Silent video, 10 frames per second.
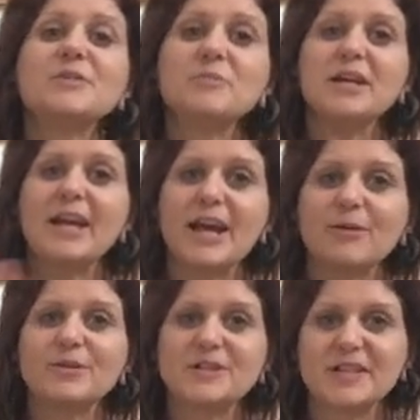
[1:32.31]
to being
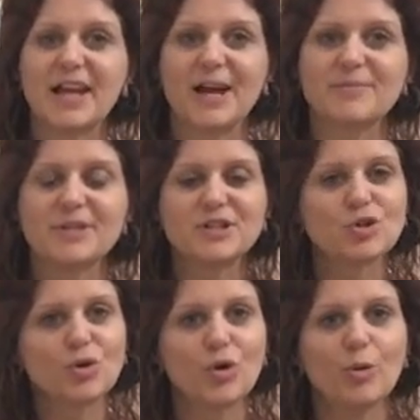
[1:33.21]
able to get up into
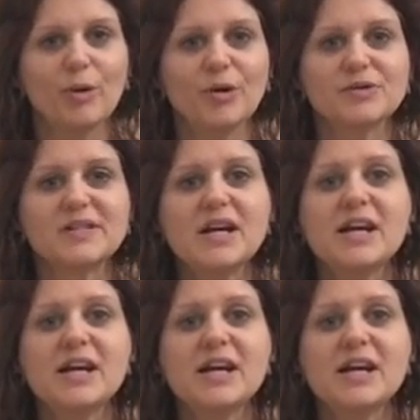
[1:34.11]
crow pose.